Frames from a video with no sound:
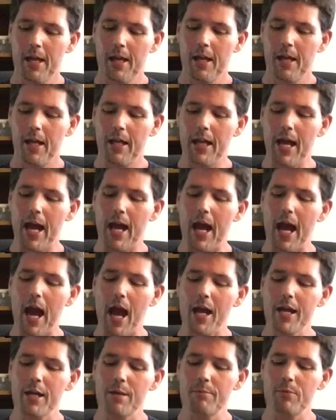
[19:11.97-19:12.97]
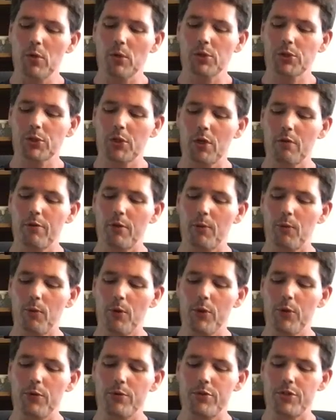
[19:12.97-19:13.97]
And I am your servant
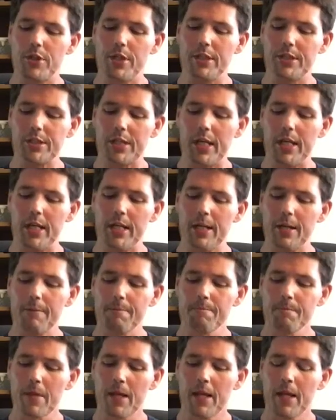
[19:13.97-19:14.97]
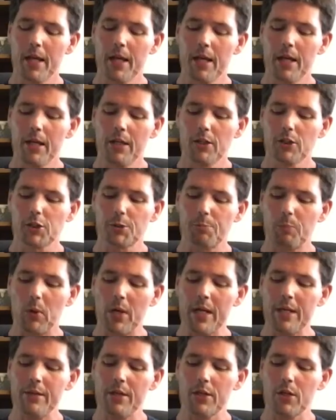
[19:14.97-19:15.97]
Ruth, she said.
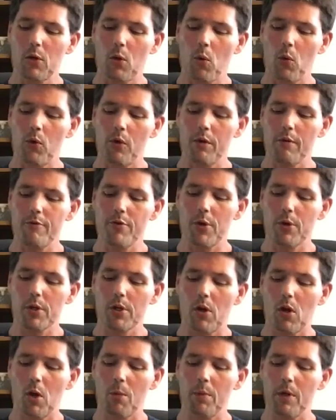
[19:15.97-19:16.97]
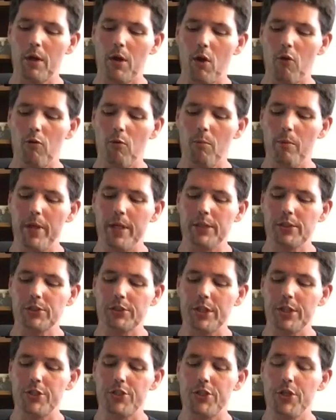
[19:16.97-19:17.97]
Spread the corner of your garment over me,
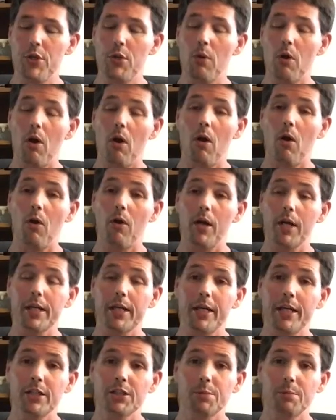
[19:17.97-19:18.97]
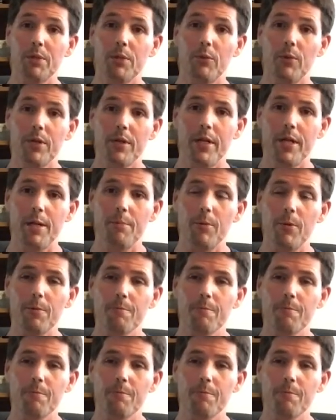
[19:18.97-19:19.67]
since you are a kinsman redeemer.